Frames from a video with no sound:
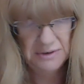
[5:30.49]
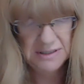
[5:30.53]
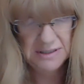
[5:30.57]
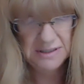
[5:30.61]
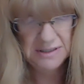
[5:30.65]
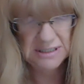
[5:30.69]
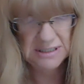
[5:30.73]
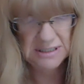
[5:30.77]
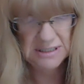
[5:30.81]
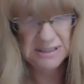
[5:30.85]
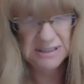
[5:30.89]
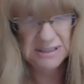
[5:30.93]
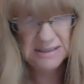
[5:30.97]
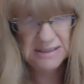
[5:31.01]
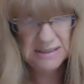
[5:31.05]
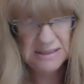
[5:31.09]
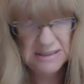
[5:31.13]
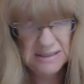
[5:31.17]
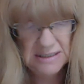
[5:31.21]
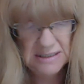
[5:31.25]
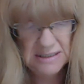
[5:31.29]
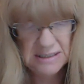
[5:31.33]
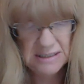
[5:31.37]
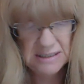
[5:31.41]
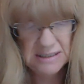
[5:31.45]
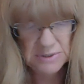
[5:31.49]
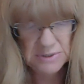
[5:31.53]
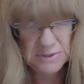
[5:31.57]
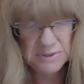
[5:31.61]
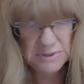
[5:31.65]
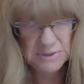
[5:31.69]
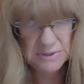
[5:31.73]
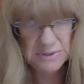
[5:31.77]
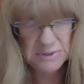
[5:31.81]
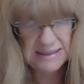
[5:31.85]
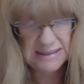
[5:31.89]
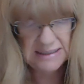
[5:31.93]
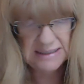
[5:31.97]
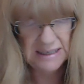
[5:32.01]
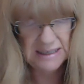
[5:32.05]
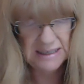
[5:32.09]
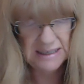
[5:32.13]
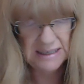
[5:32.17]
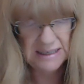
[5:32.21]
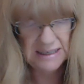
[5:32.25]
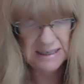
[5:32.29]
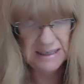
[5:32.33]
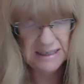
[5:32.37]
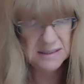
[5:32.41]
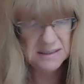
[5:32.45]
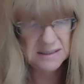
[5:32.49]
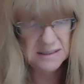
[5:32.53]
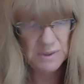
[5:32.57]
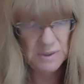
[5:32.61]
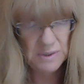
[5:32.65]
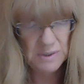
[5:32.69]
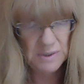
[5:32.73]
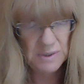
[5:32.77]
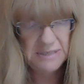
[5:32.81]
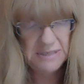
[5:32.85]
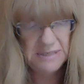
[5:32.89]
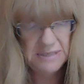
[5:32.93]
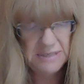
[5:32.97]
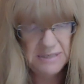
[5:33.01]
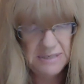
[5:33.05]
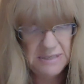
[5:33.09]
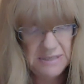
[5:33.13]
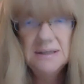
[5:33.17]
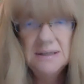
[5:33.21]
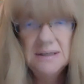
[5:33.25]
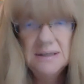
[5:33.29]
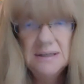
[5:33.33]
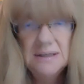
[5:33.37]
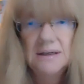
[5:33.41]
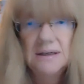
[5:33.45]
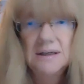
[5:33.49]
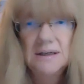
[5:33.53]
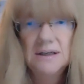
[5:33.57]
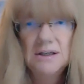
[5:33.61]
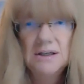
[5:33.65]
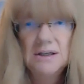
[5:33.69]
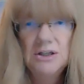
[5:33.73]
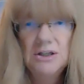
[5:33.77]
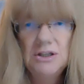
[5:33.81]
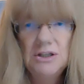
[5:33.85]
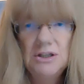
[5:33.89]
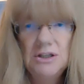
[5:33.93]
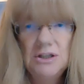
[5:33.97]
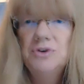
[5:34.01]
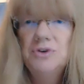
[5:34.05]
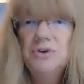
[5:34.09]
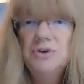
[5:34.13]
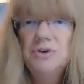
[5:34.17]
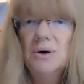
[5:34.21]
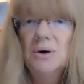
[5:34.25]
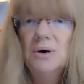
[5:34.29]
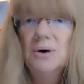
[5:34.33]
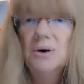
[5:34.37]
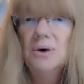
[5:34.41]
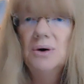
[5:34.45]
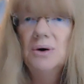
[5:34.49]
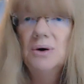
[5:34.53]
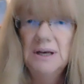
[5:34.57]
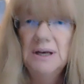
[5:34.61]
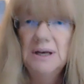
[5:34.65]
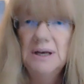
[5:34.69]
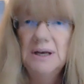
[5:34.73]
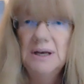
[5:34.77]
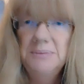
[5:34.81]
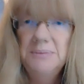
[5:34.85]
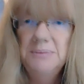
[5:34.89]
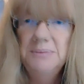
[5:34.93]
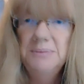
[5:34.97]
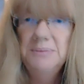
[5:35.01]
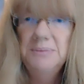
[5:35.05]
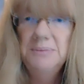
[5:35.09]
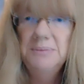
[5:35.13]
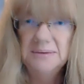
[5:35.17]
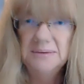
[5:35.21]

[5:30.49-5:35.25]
delighted that it will take less than 1 minute. You've got 1 minute.